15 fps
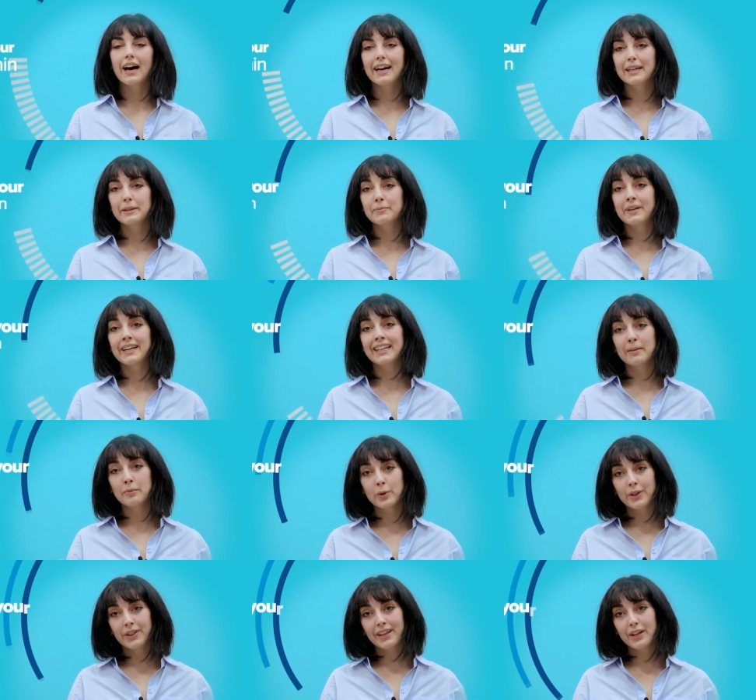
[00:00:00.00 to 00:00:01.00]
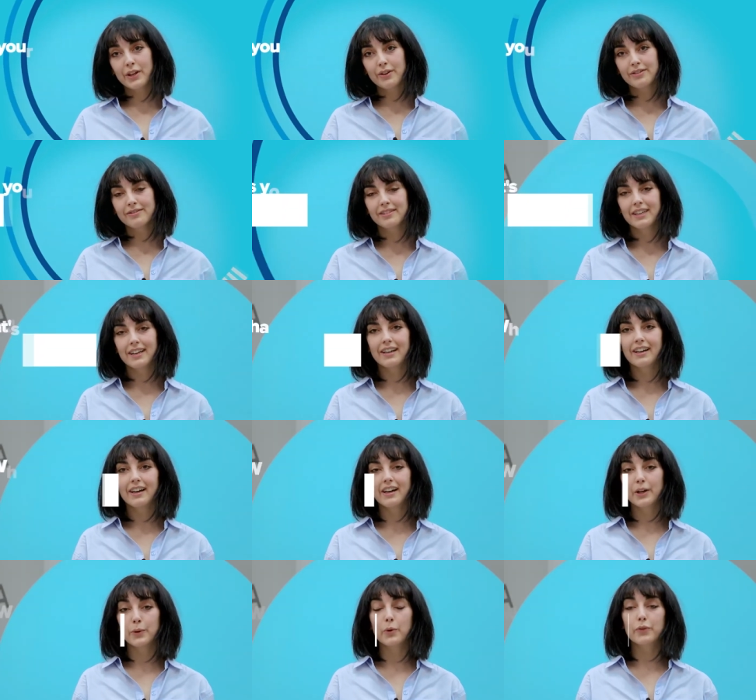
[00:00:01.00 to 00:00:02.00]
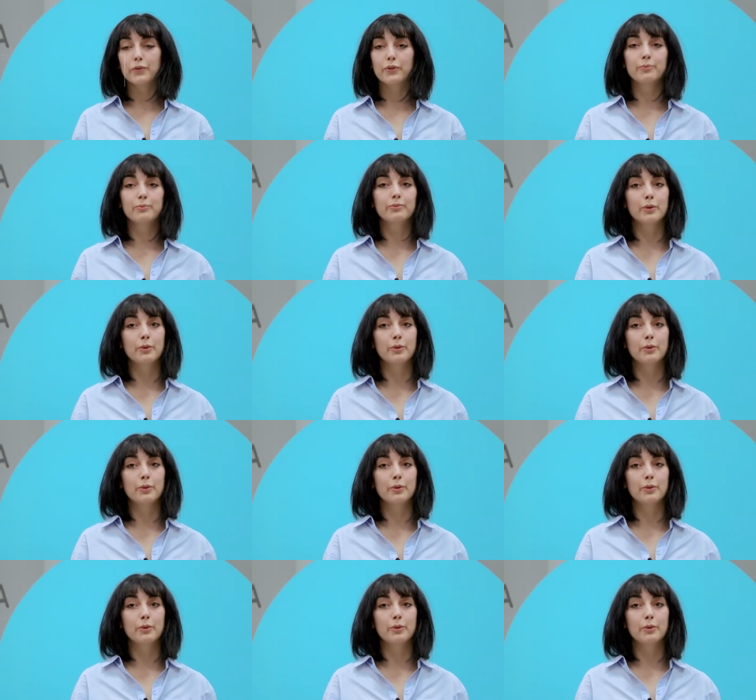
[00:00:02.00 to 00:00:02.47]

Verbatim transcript: I'm Marina Morcillo. I work for